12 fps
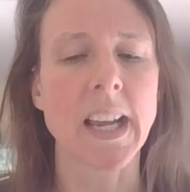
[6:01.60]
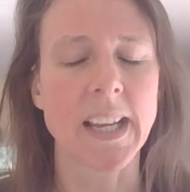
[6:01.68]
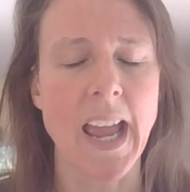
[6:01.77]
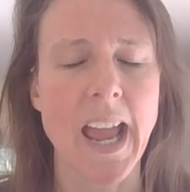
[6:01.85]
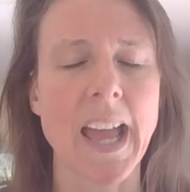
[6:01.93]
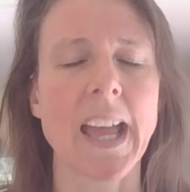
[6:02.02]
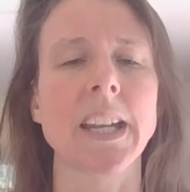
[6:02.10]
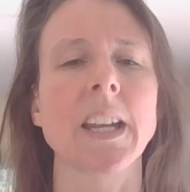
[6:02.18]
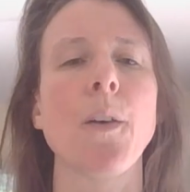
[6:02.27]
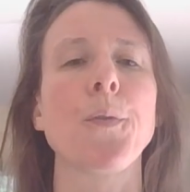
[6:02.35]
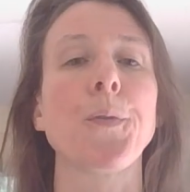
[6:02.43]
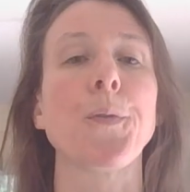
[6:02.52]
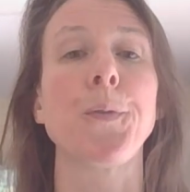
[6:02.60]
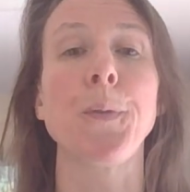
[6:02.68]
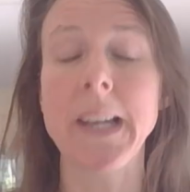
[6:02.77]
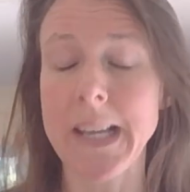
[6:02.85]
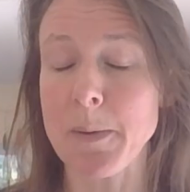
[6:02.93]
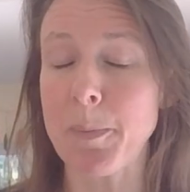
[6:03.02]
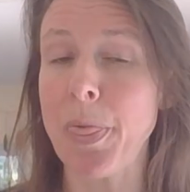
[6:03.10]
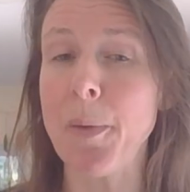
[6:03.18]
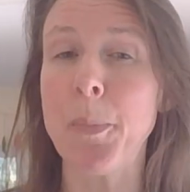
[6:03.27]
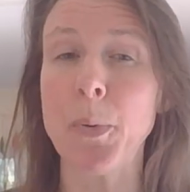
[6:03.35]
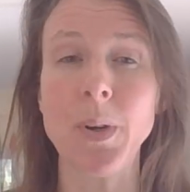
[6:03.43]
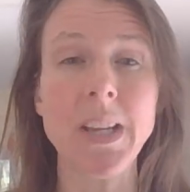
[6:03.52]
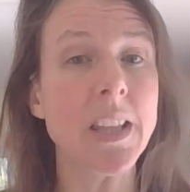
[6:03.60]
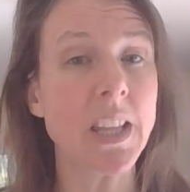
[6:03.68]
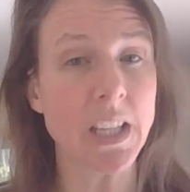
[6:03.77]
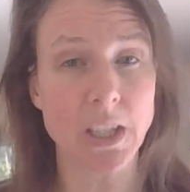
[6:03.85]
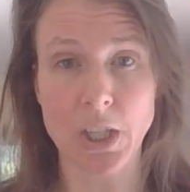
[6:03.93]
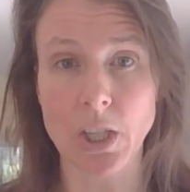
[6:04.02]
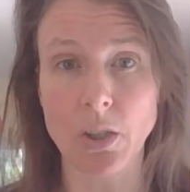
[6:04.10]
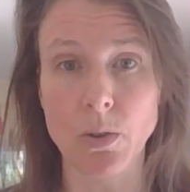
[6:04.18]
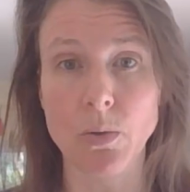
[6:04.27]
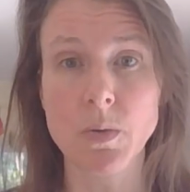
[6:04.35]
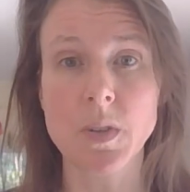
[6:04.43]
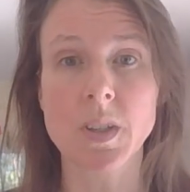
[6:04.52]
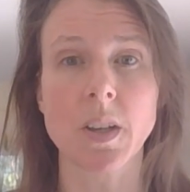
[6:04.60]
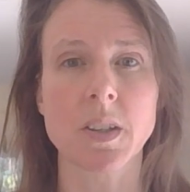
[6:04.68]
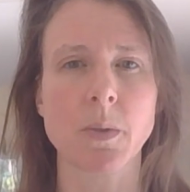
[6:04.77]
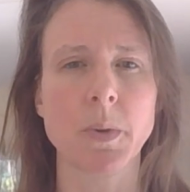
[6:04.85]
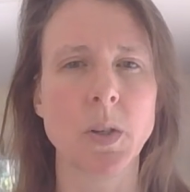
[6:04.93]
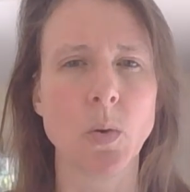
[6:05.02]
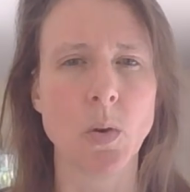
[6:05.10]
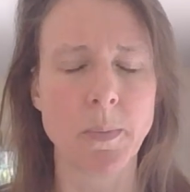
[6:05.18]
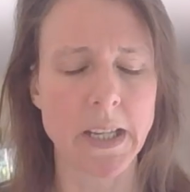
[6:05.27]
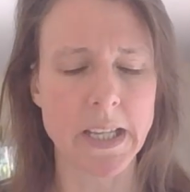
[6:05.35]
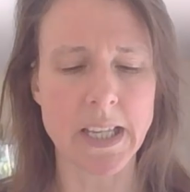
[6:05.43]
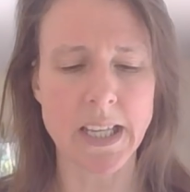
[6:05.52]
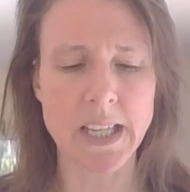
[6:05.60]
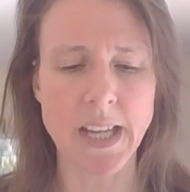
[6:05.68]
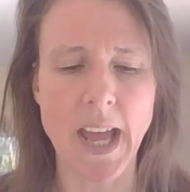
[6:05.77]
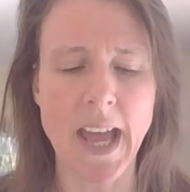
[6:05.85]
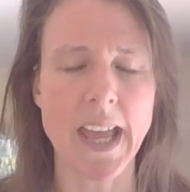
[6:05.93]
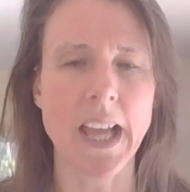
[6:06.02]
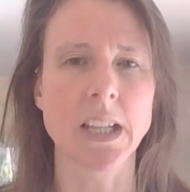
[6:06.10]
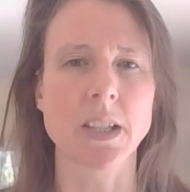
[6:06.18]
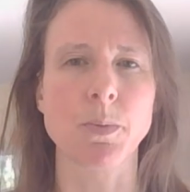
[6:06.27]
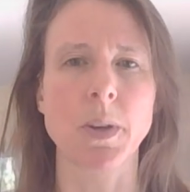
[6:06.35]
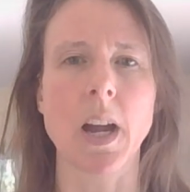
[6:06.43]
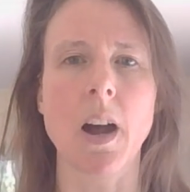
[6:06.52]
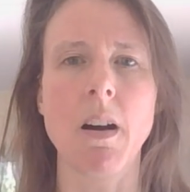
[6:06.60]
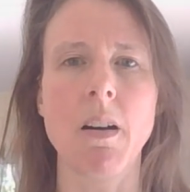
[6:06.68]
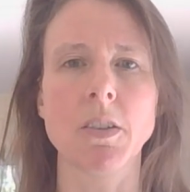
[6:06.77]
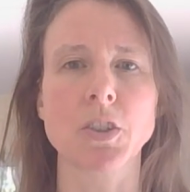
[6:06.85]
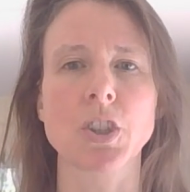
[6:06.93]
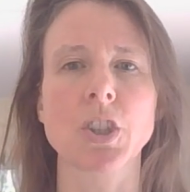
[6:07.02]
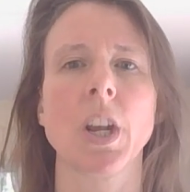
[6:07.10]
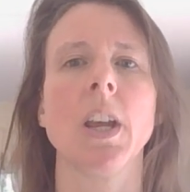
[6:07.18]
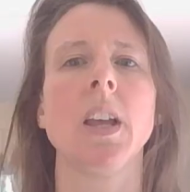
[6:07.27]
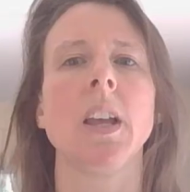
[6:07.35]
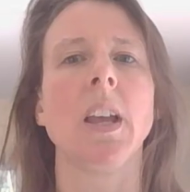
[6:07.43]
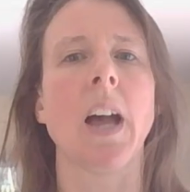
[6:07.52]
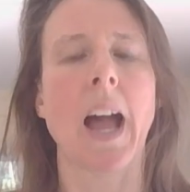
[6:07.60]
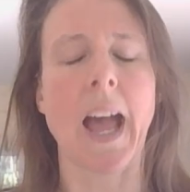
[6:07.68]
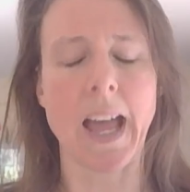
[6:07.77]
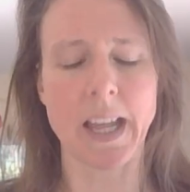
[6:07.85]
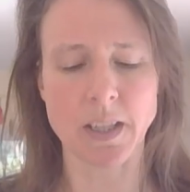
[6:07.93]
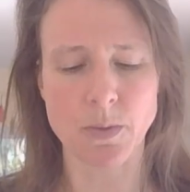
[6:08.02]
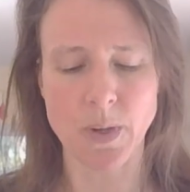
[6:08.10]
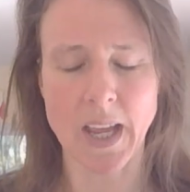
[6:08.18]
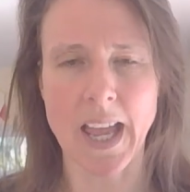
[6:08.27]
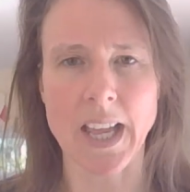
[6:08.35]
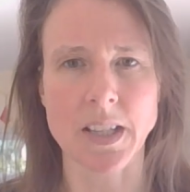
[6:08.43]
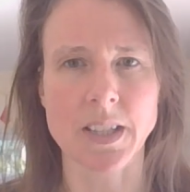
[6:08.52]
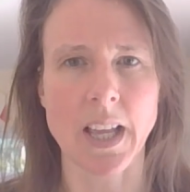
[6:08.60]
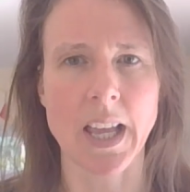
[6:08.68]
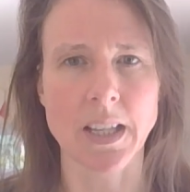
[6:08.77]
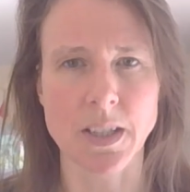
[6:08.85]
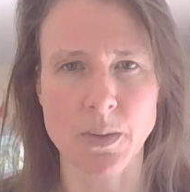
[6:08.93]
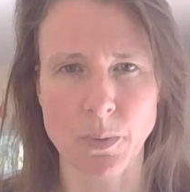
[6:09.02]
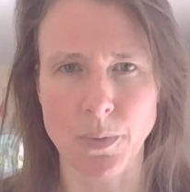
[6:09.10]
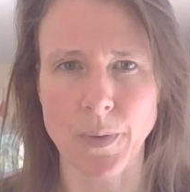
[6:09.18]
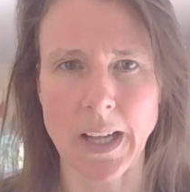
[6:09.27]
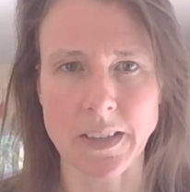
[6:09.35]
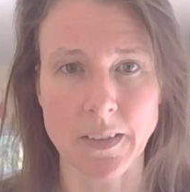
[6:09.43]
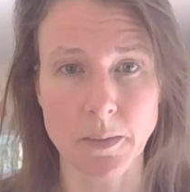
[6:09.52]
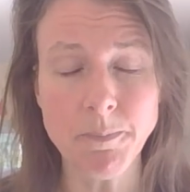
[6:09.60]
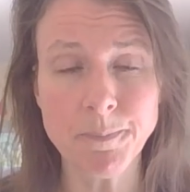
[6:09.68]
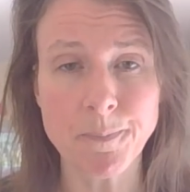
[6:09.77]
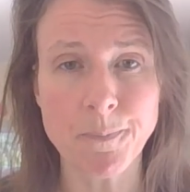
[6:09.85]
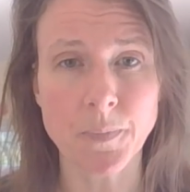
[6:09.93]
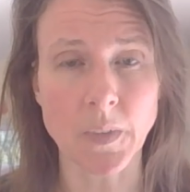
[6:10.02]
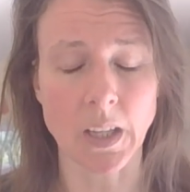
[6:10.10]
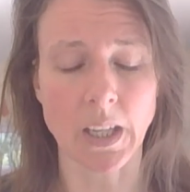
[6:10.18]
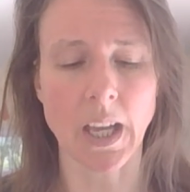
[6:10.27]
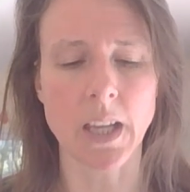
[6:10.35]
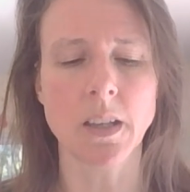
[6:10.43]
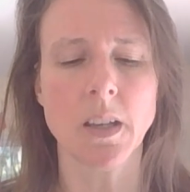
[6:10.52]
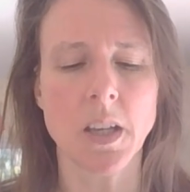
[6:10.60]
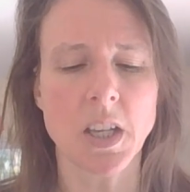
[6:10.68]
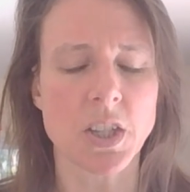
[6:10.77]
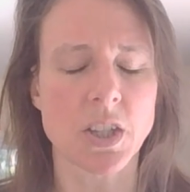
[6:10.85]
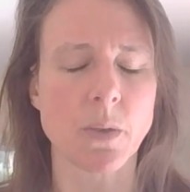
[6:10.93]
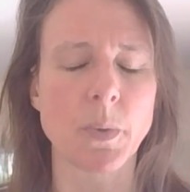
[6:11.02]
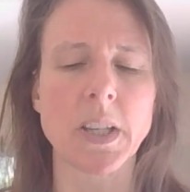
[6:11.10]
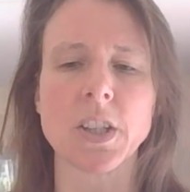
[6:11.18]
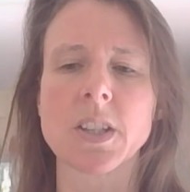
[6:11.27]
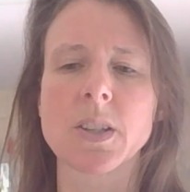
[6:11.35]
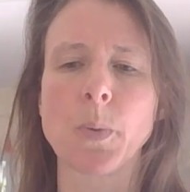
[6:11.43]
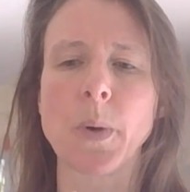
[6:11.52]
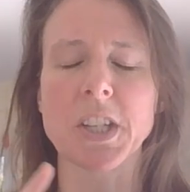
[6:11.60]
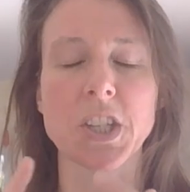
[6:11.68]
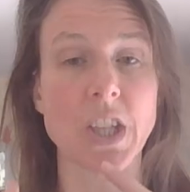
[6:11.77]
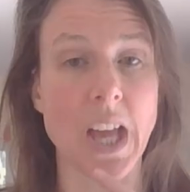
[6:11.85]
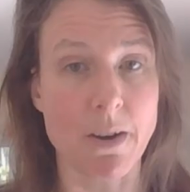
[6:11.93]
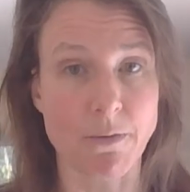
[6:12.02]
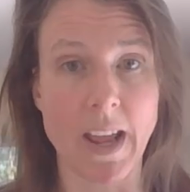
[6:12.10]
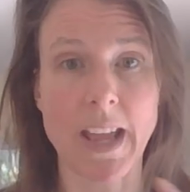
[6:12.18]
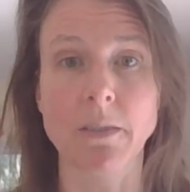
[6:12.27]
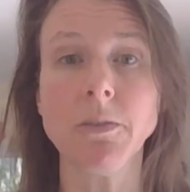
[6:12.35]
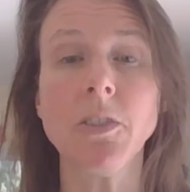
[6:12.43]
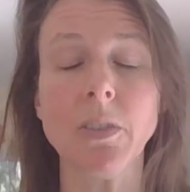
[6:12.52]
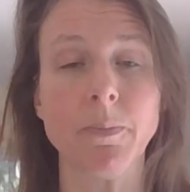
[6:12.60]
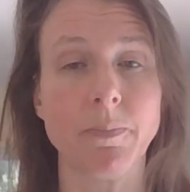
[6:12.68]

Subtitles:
can flip the breathing cues. So we normally inhale as we arch and we exhale as we flatten. Okay, so we could switch that round,